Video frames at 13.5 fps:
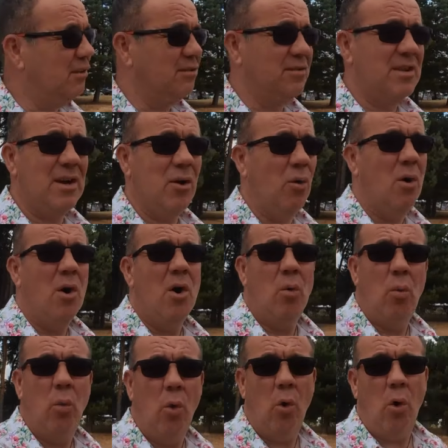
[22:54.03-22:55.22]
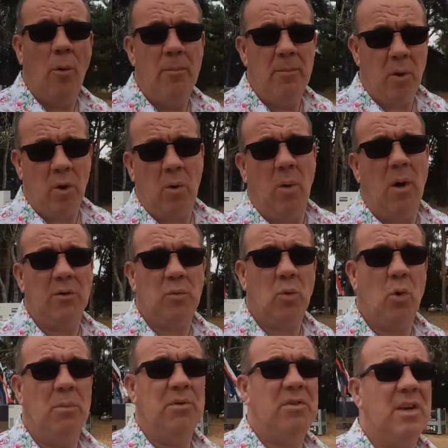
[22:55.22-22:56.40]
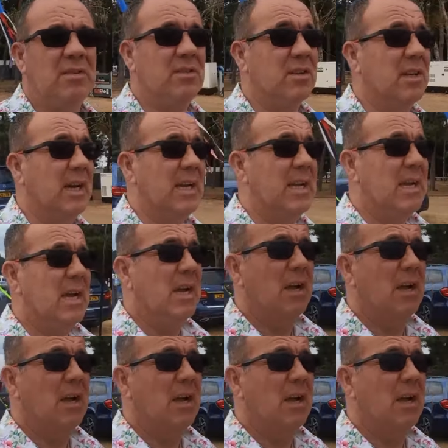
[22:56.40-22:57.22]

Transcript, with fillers: It's still warm, not quite as warm as yesterday,